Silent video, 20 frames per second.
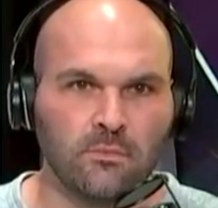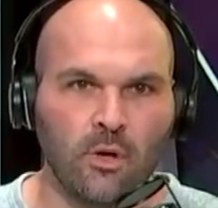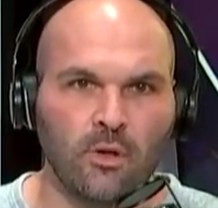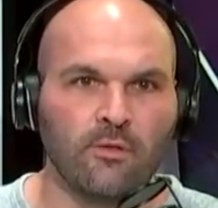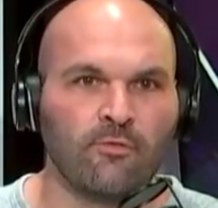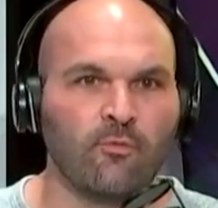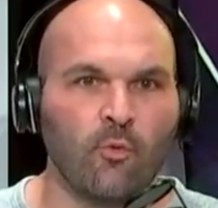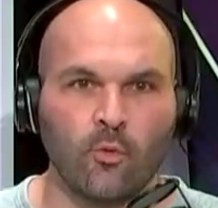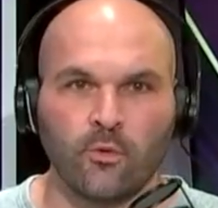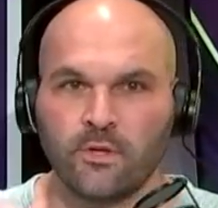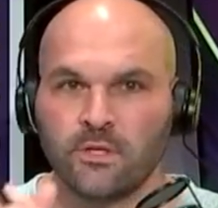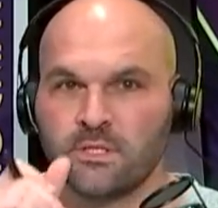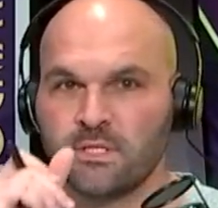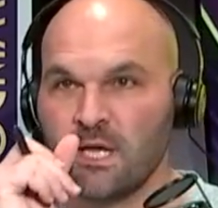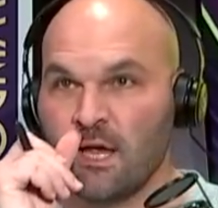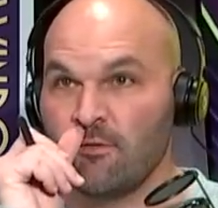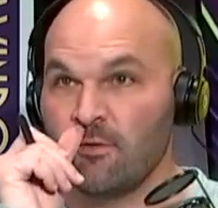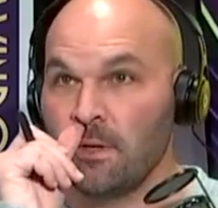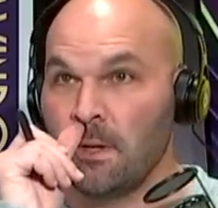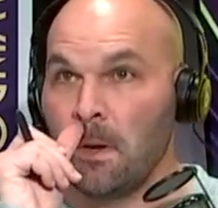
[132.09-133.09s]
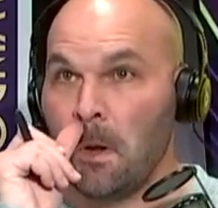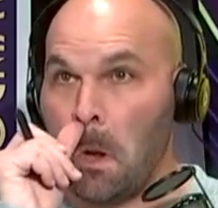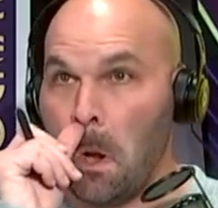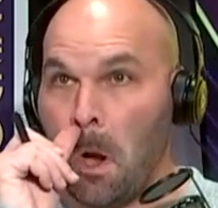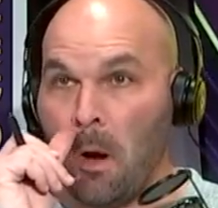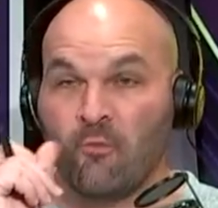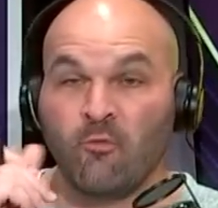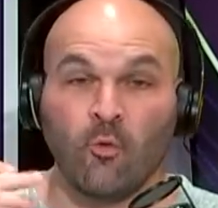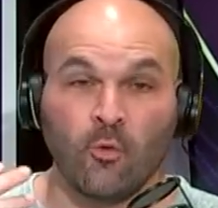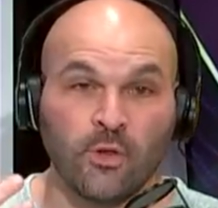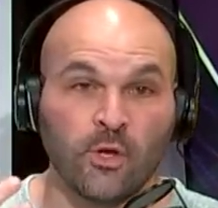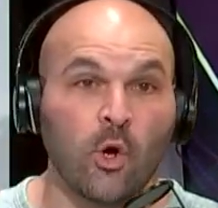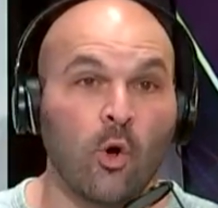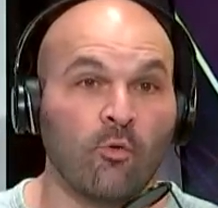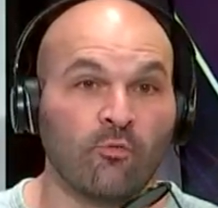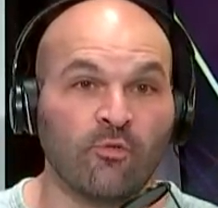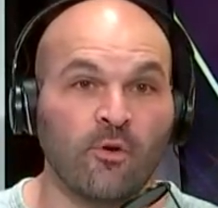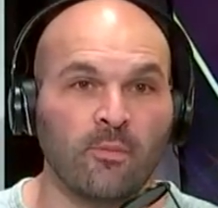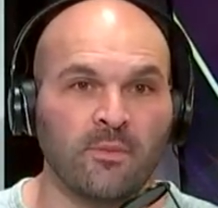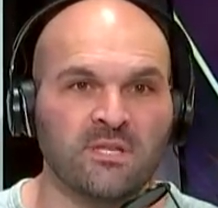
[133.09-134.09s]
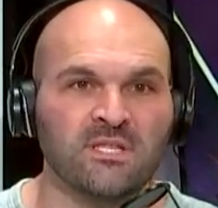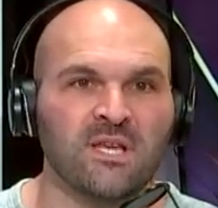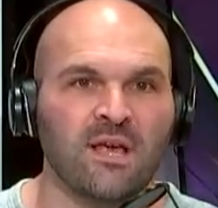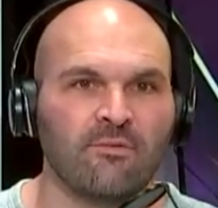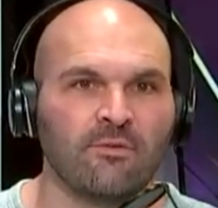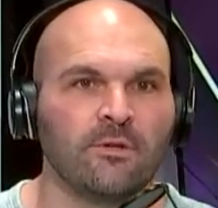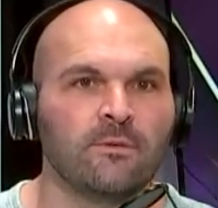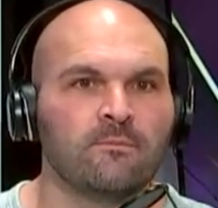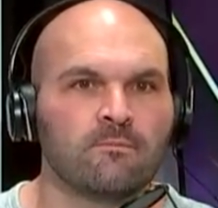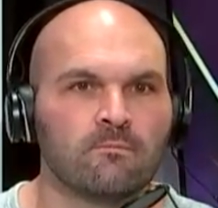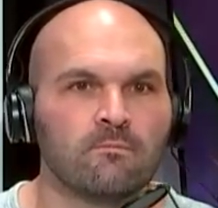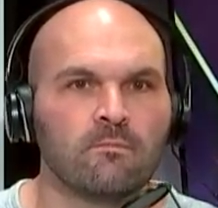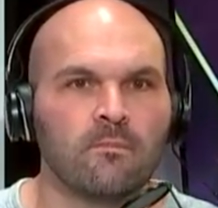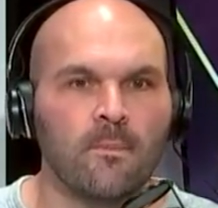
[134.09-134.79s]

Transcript: on the fourth and seven, or fourth and goal from the seven.